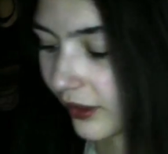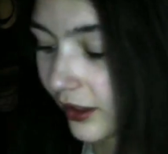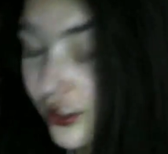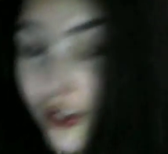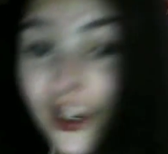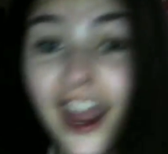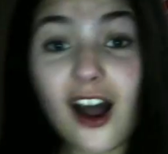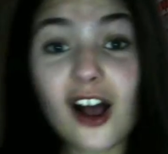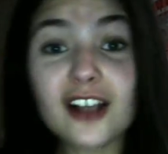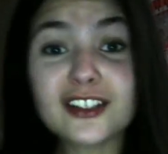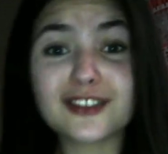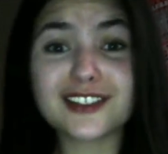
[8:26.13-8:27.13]
So yeah,
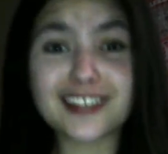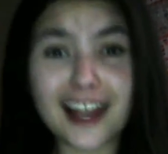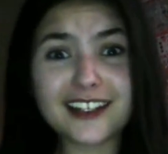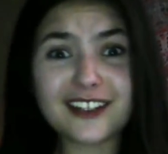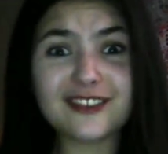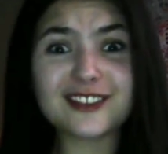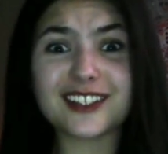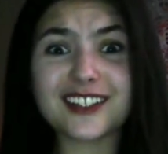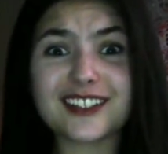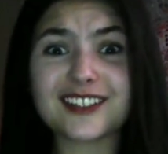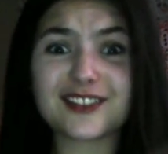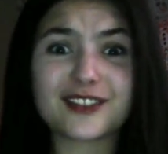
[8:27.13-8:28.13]
also, side note to
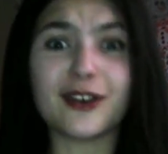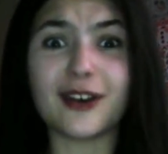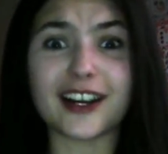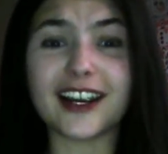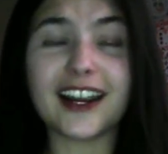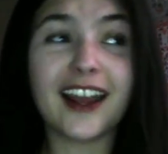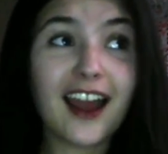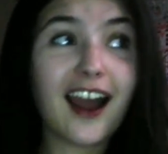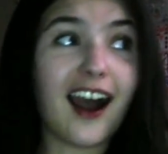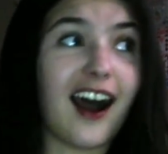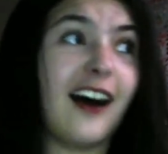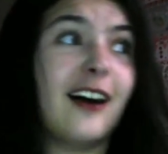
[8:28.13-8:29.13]
this story,
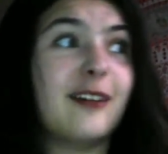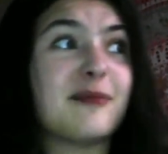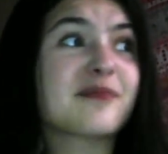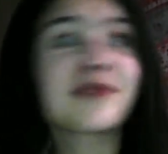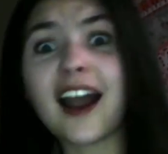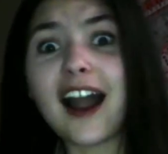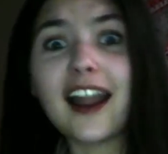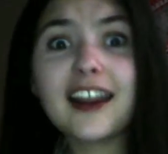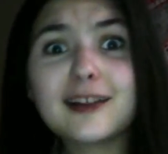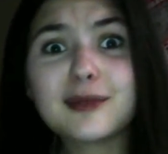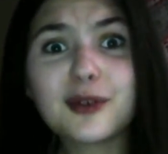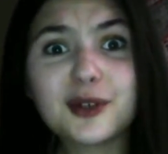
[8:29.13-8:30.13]
I
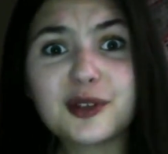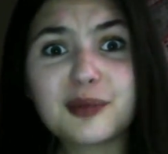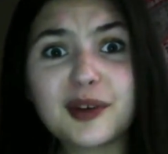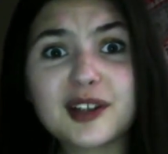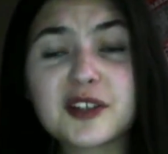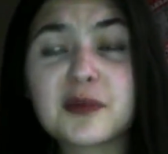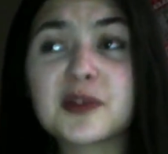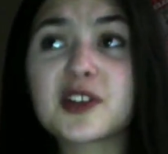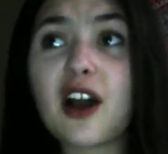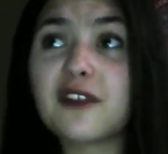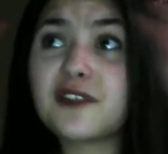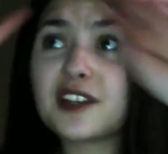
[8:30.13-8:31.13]
ended up going to the principal's
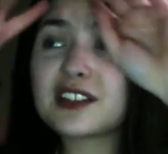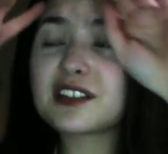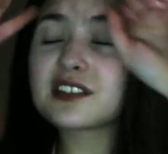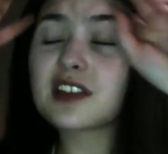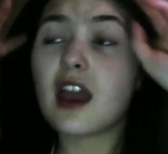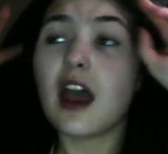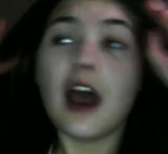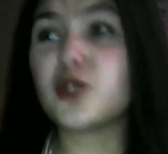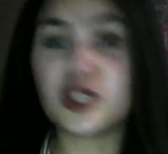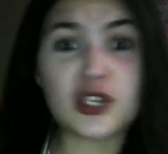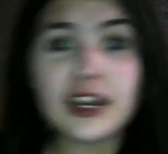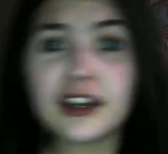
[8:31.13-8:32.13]
office,
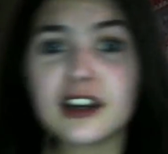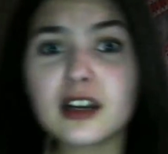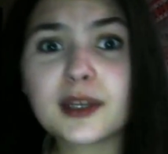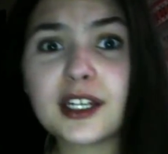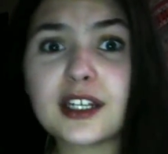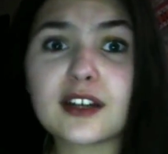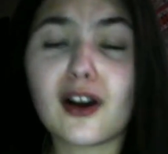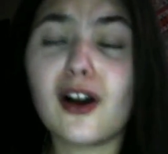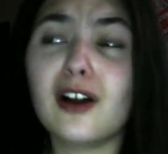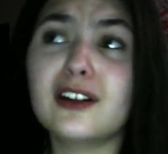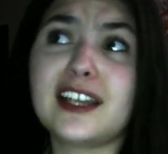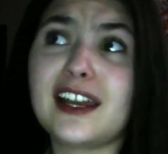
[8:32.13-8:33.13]
she ended up getting
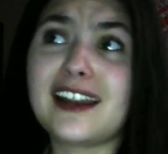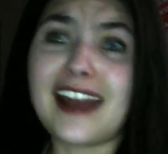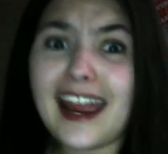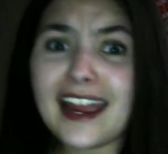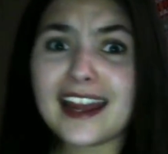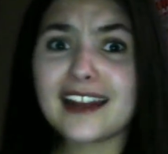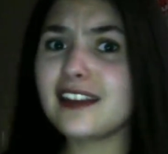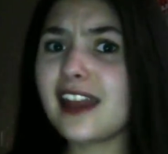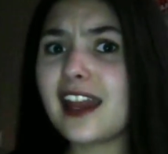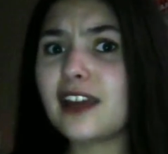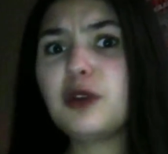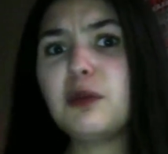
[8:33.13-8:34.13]
called in, and
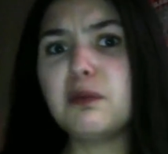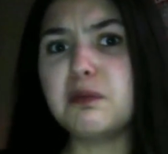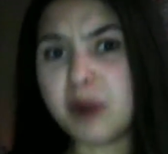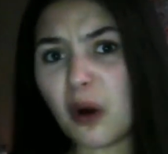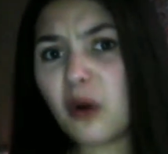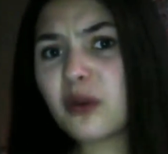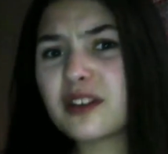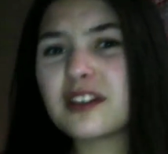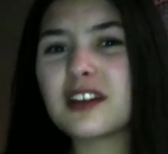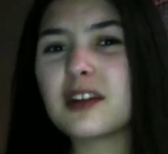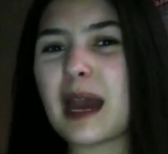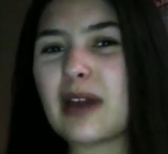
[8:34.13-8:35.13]
then we both
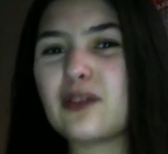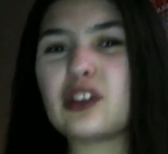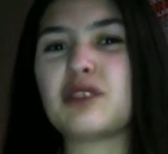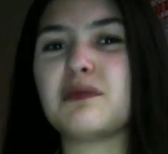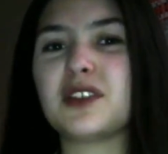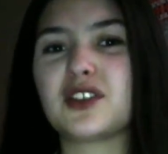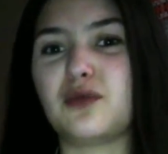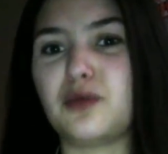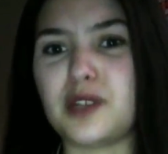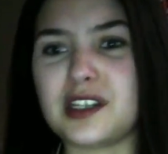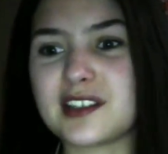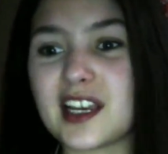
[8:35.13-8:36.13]
ended up having to miss
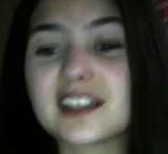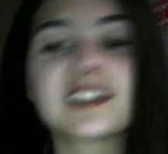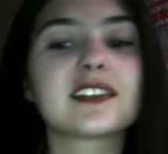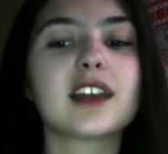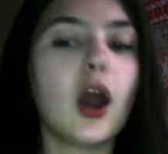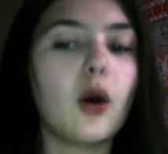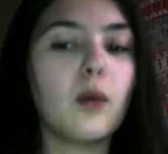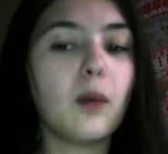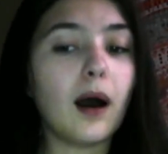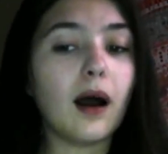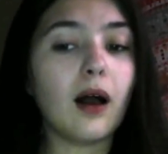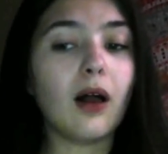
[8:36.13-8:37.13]
recess.
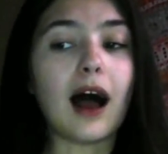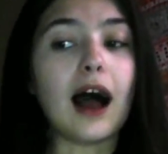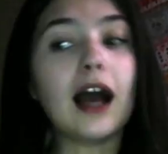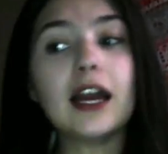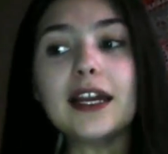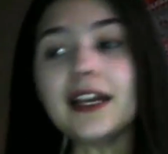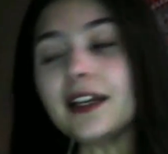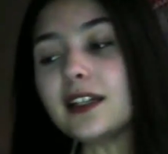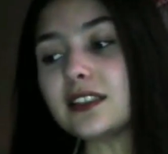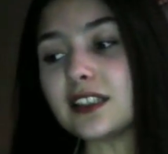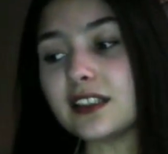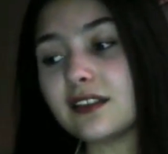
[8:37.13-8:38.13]
Well,
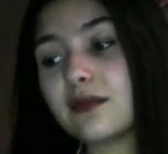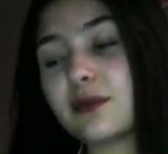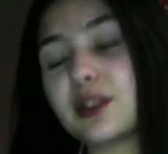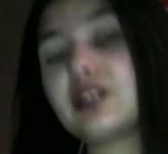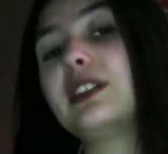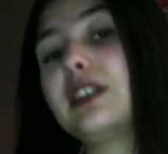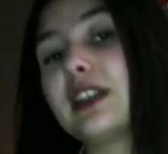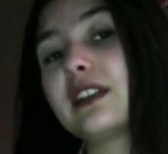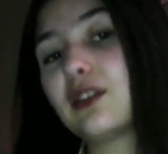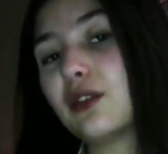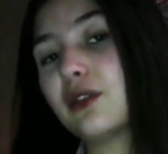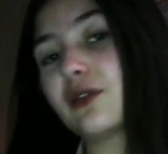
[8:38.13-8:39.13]
I didn't really get
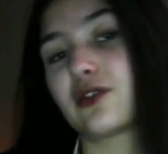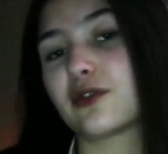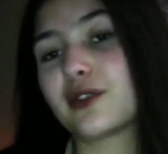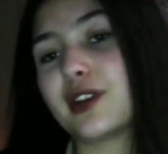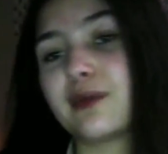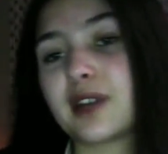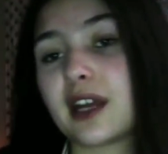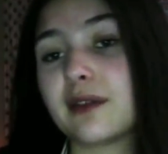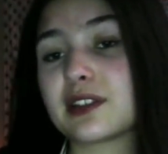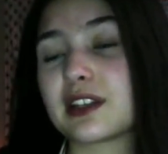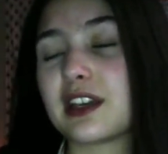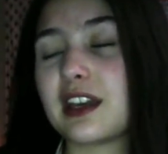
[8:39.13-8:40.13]
the whole story when I
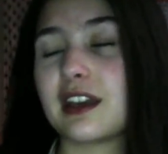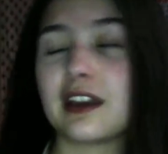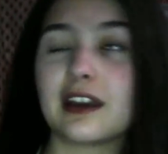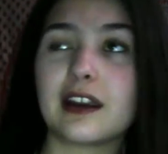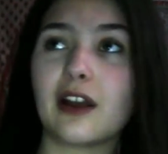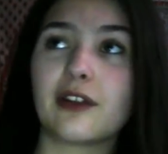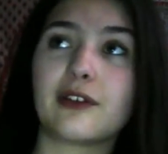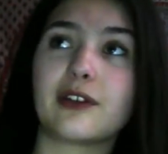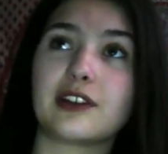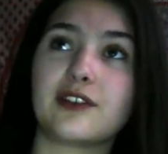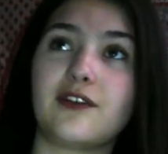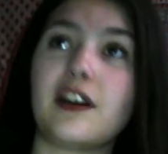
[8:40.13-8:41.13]
was a kid, other
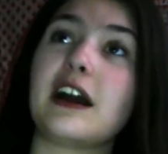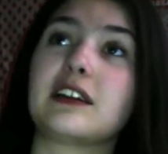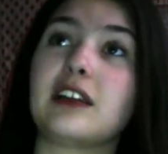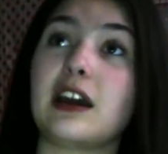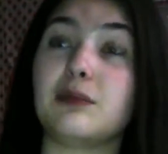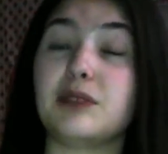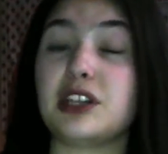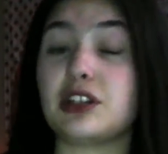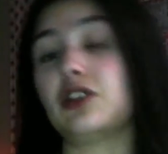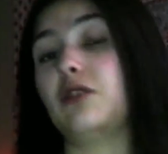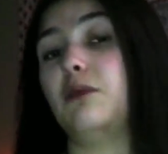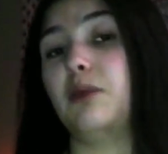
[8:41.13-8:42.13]
than the fact that me
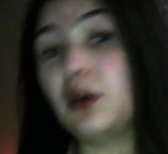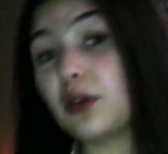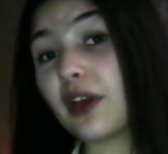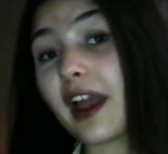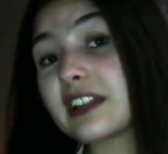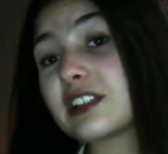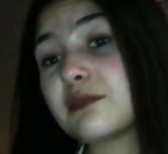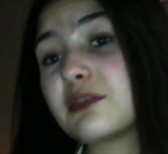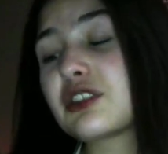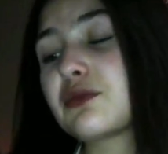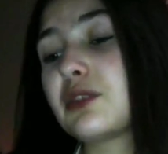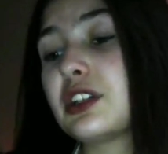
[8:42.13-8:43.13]
and her both had to
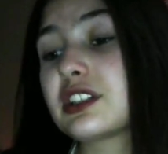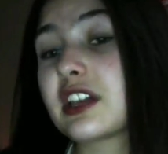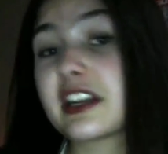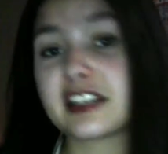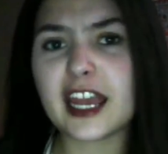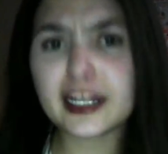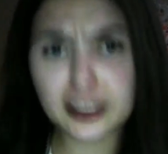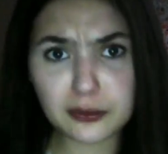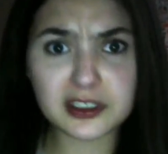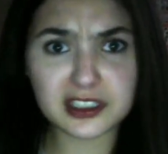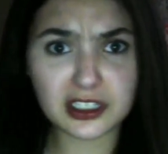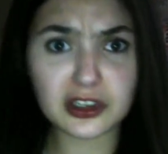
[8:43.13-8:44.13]
miss recess, and
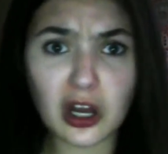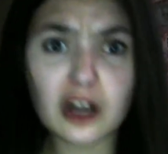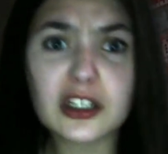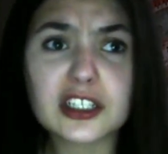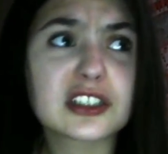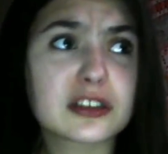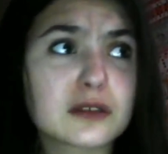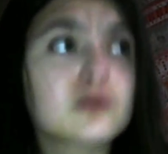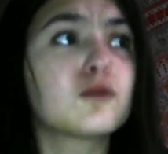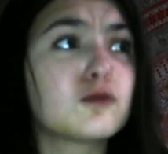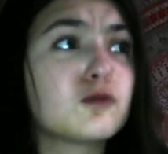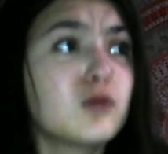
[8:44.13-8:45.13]
it was the longest,
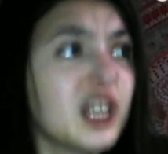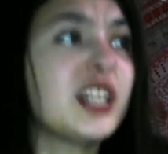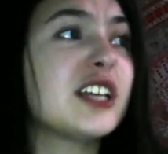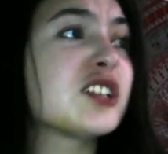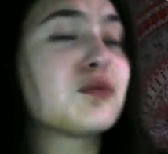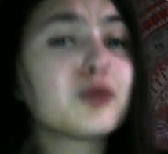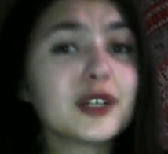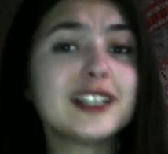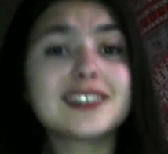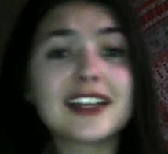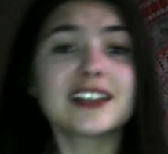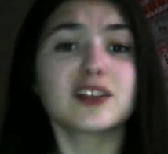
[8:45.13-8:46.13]
littest
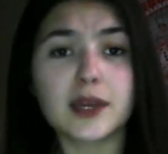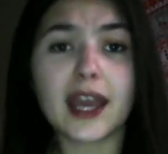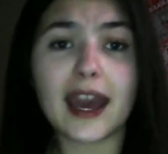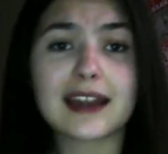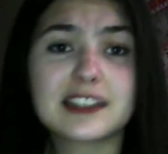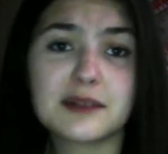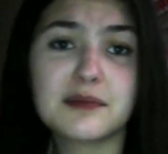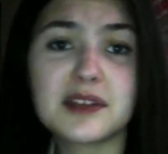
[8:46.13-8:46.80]
recess we had to